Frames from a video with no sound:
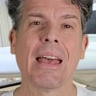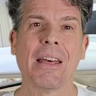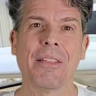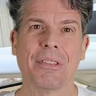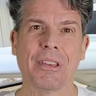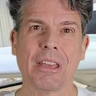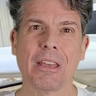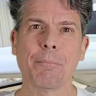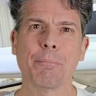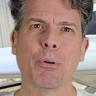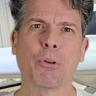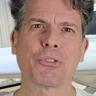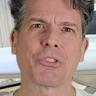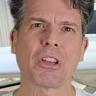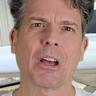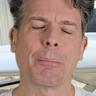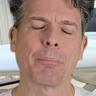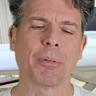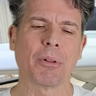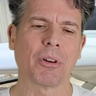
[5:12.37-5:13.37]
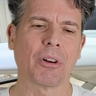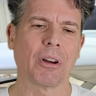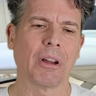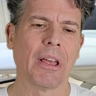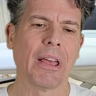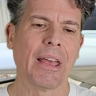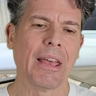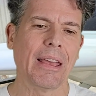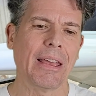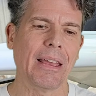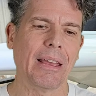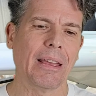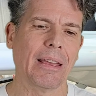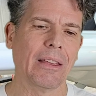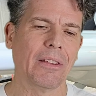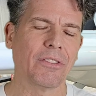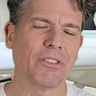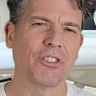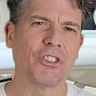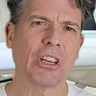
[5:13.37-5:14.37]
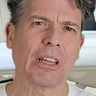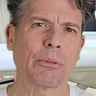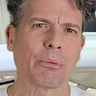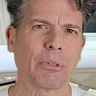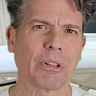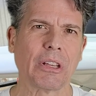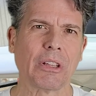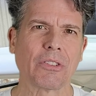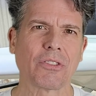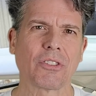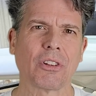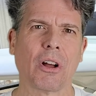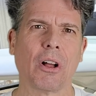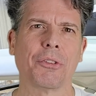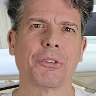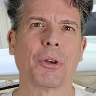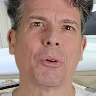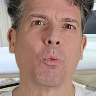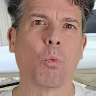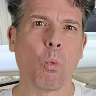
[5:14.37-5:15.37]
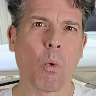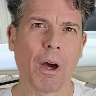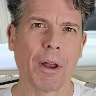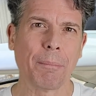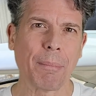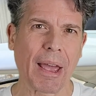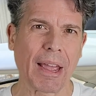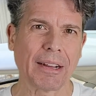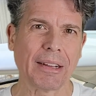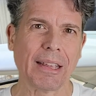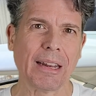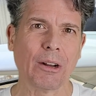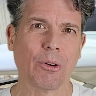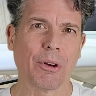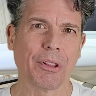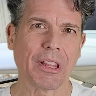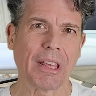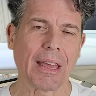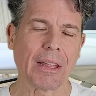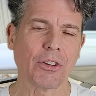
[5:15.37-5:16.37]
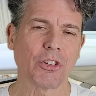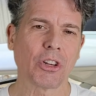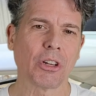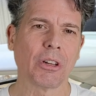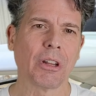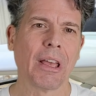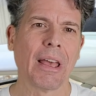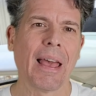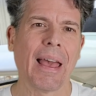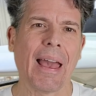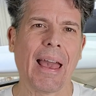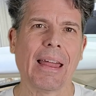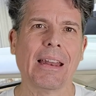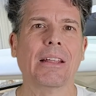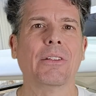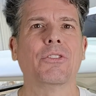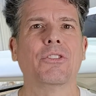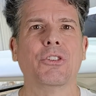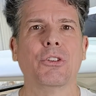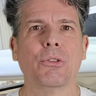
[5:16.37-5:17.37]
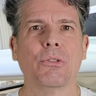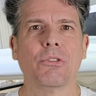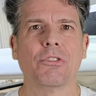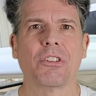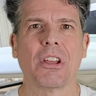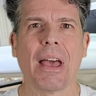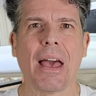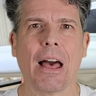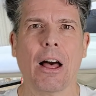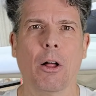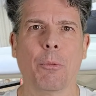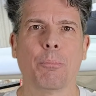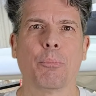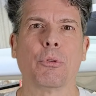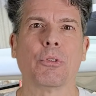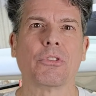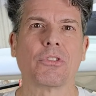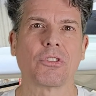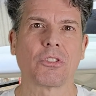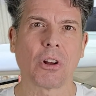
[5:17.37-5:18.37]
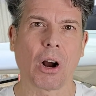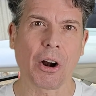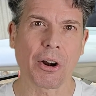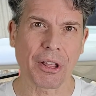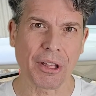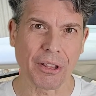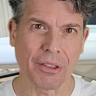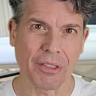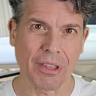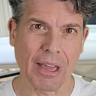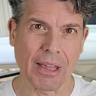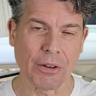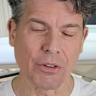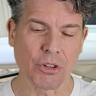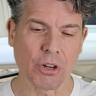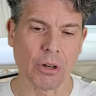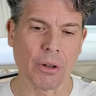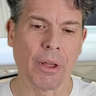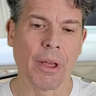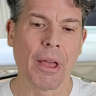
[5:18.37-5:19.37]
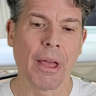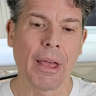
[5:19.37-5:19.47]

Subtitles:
The impulse coupler is generally installed on one magneto on the engine, and it's used to help with starting the engine.